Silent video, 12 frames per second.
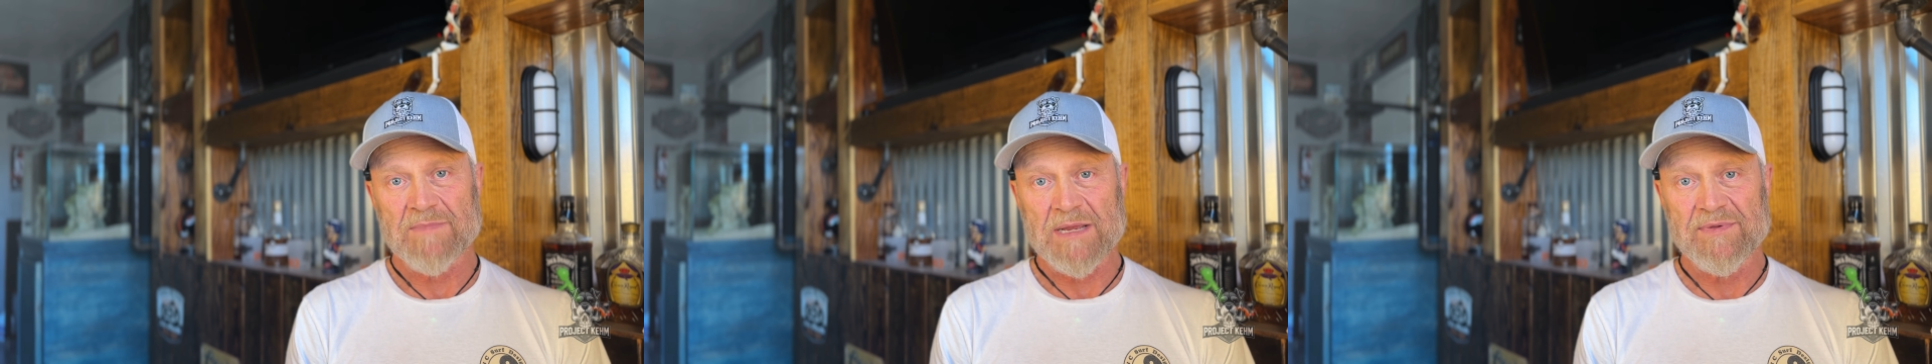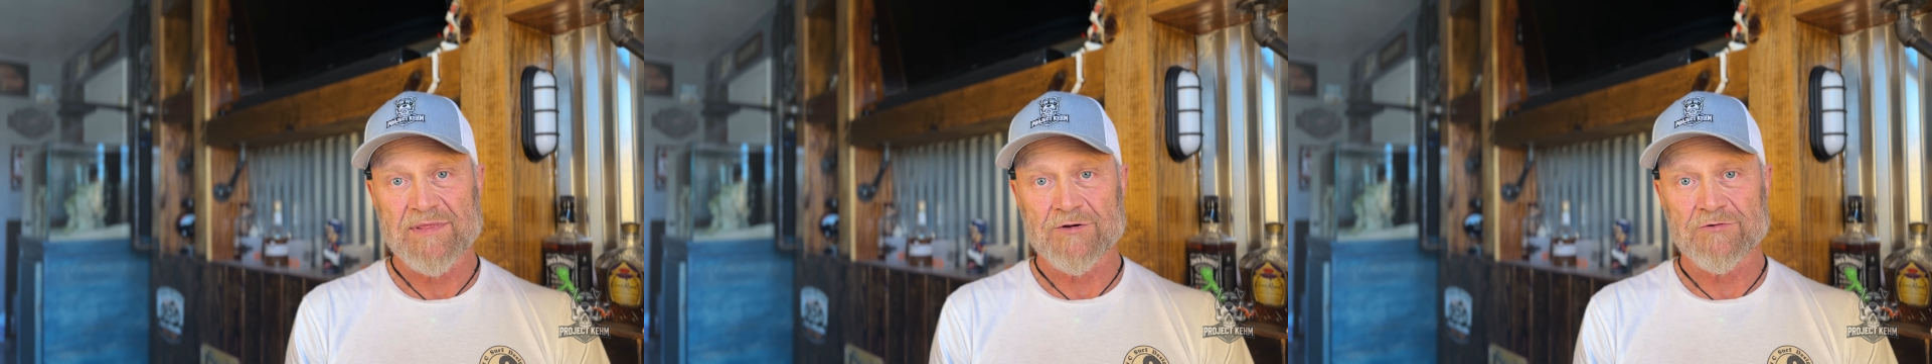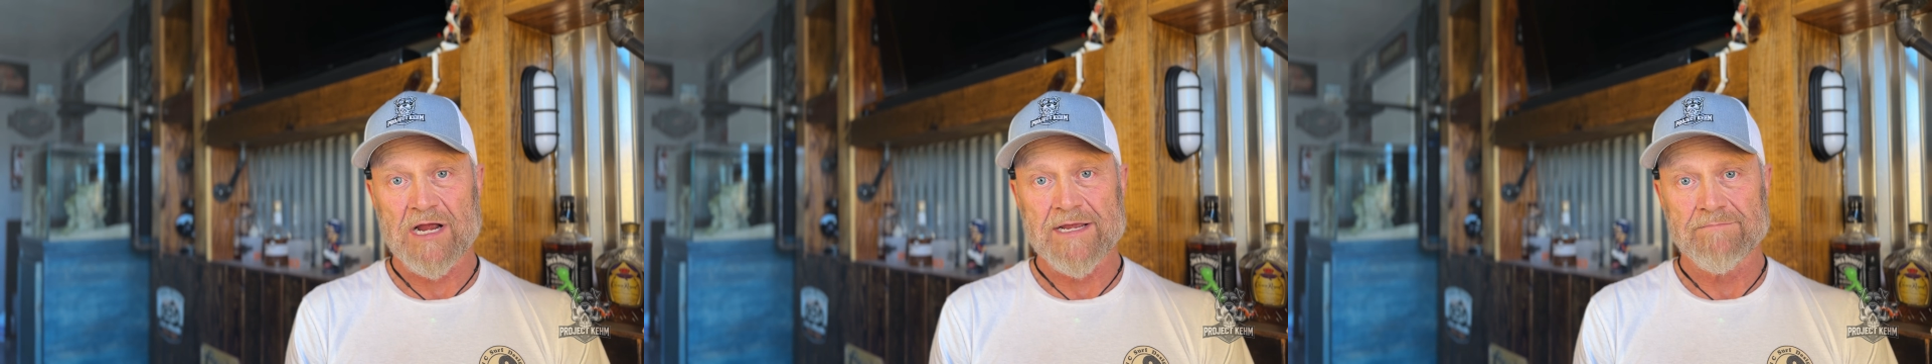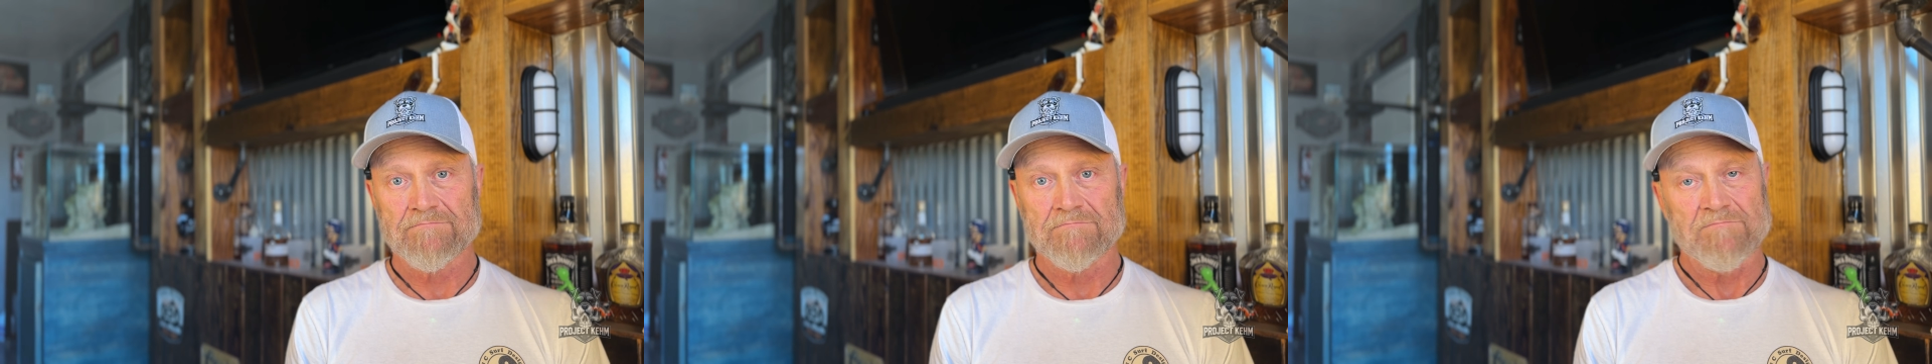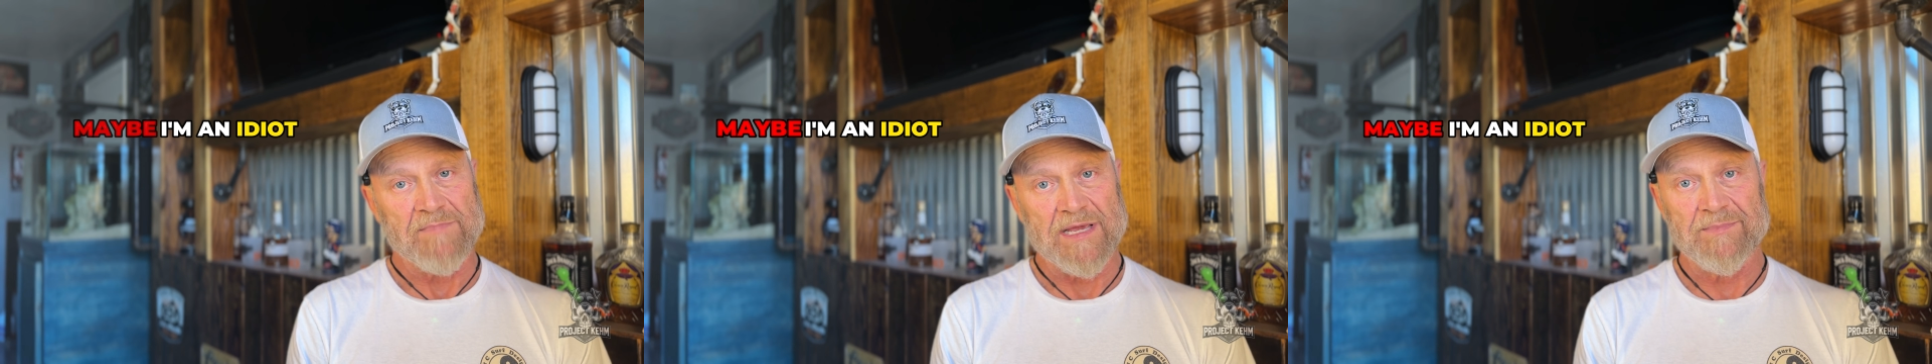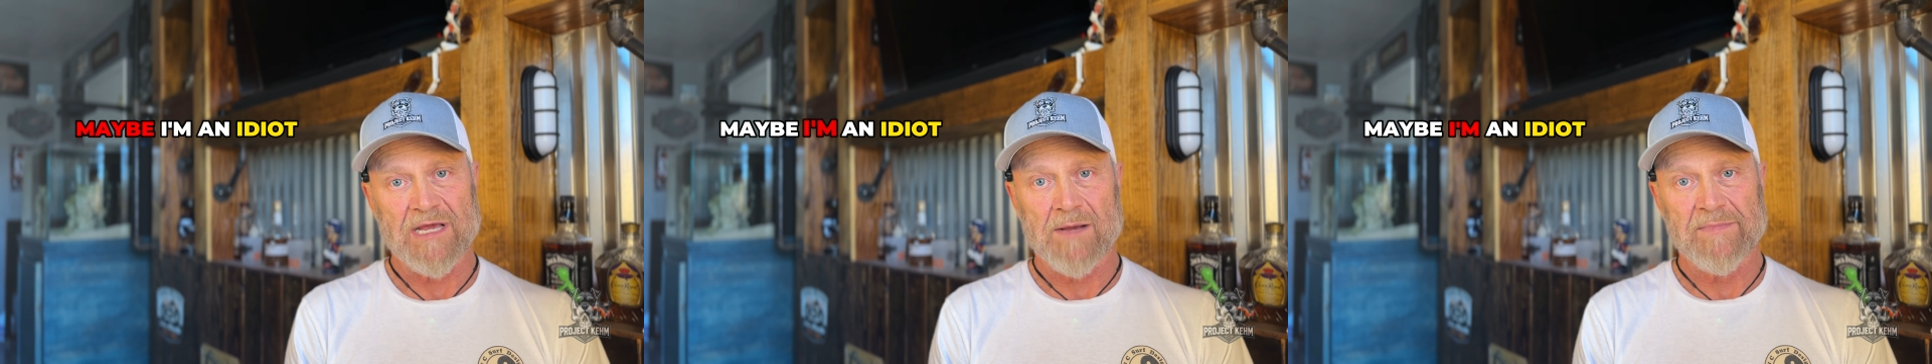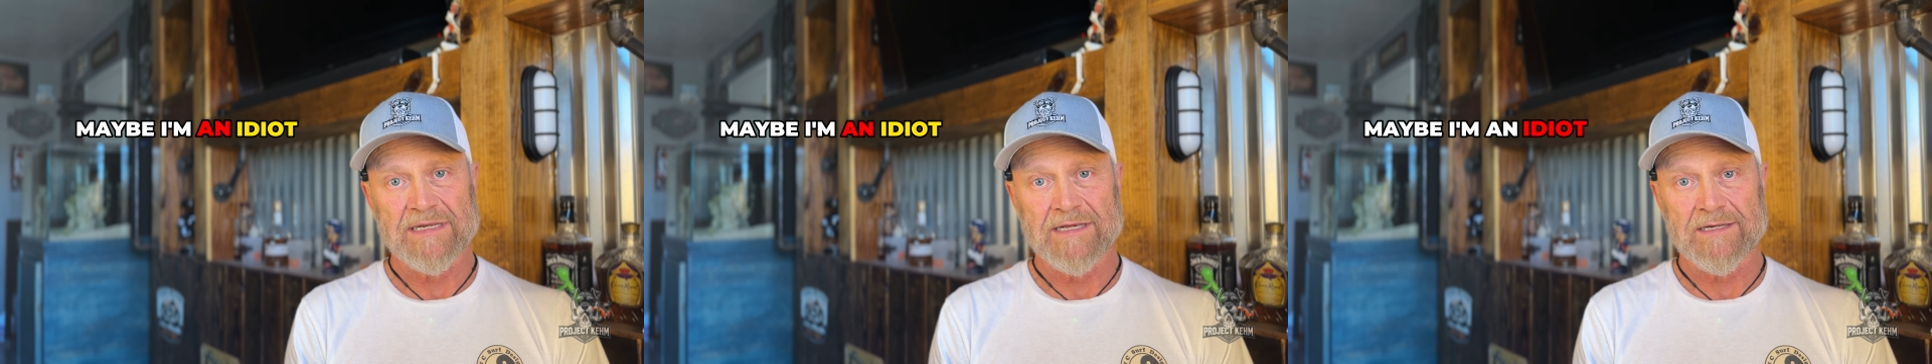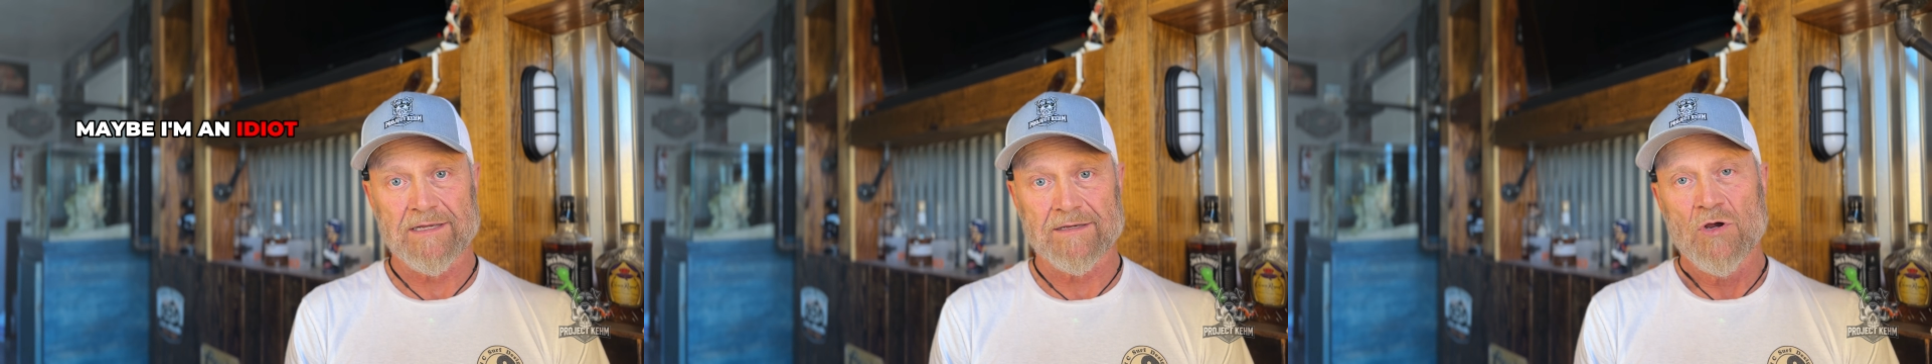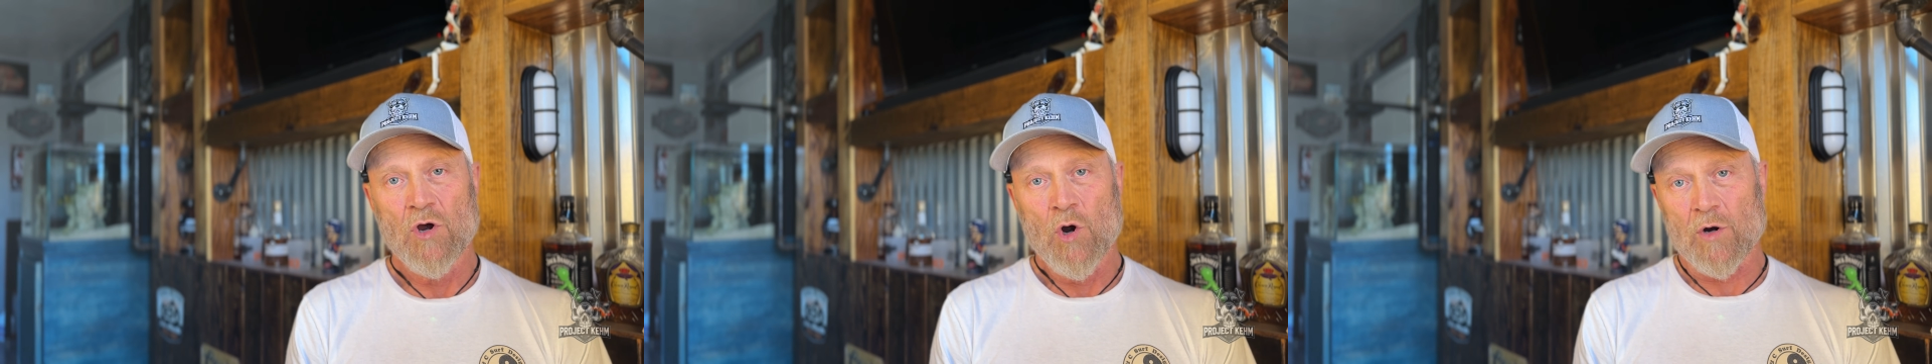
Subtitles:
maybe they're right, maybe I'm an idiot.